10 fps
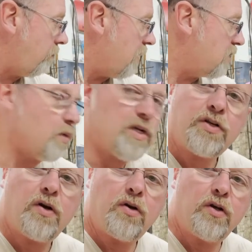So when I
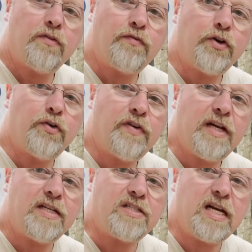started looking for new
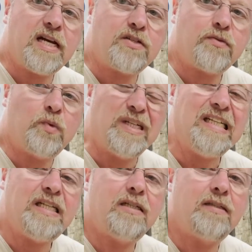fans last week,
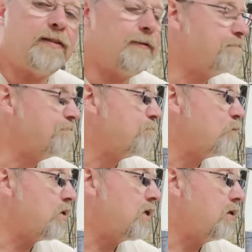
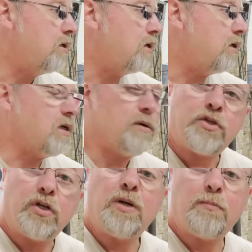I was
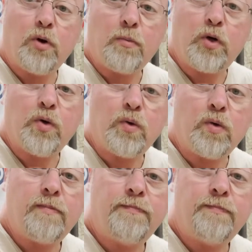looking at Permacool.